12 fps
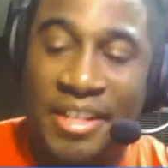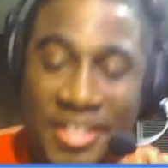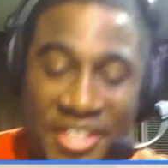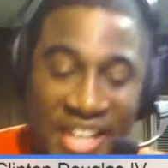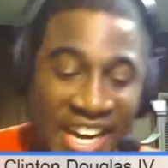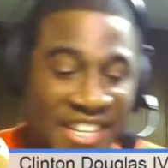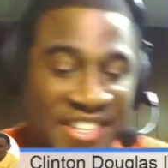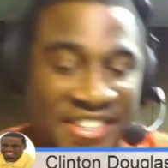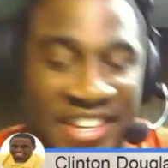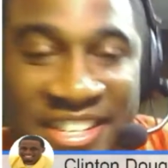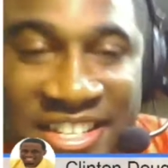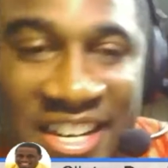changes
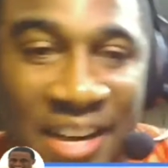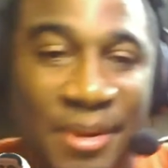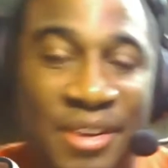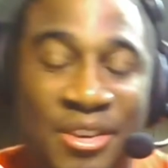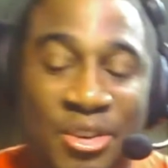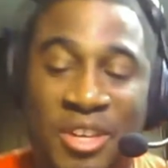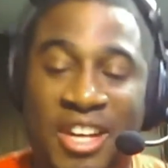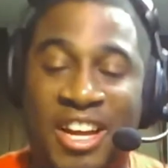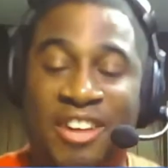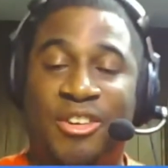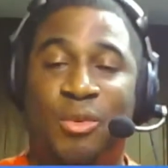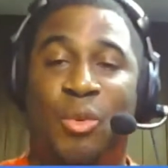that is coming to the
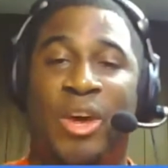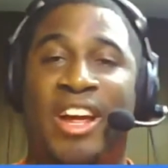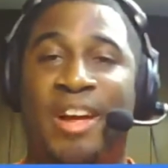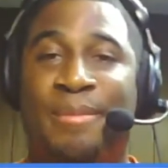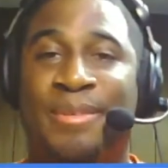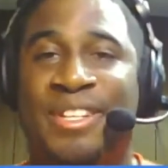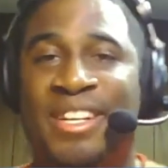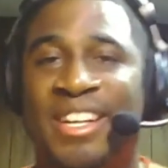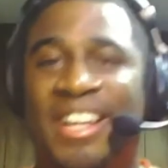interwebs